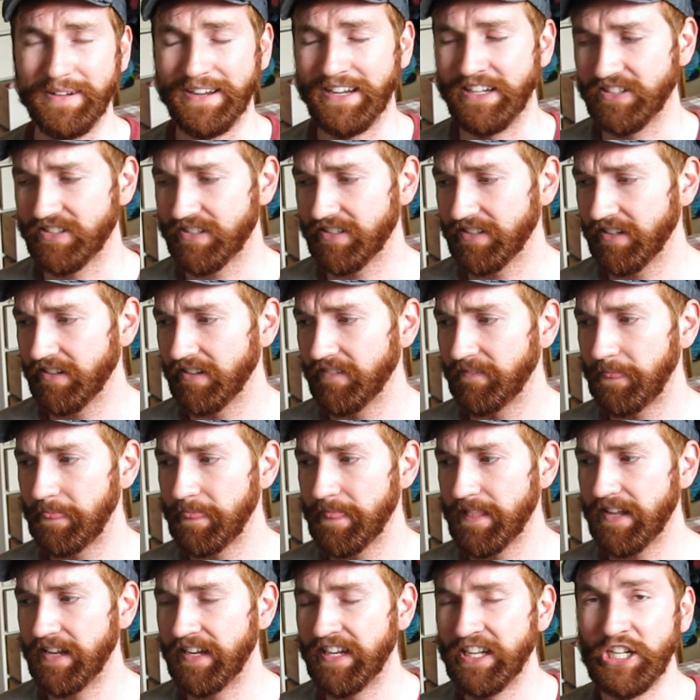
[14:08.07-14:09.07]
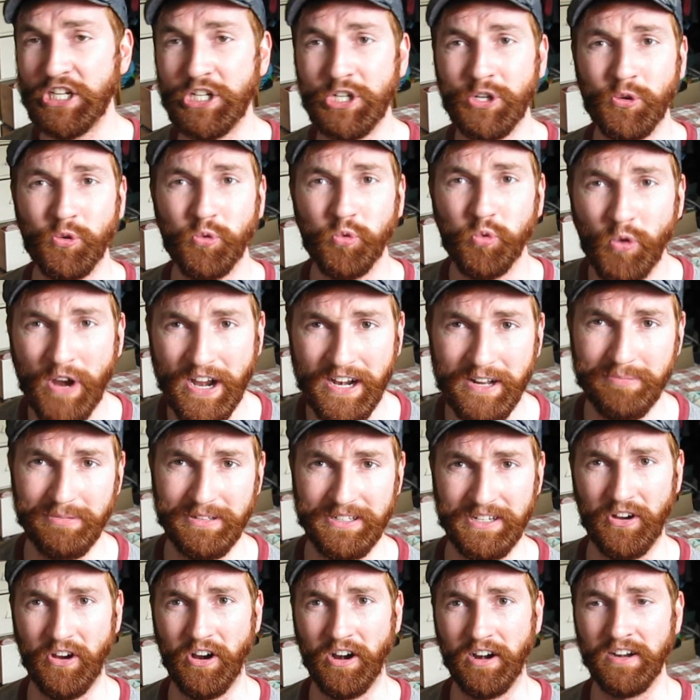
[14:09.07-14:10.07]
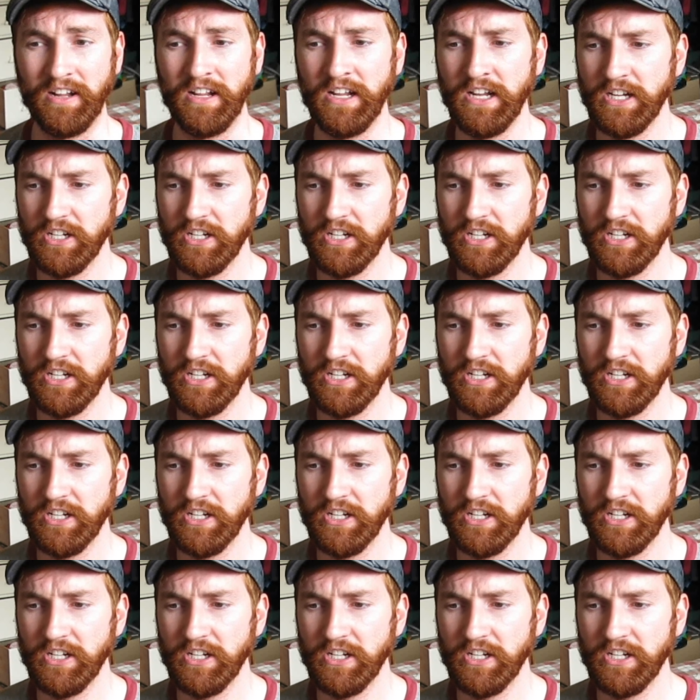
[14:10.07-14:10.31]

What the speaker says: it's incredibly hard.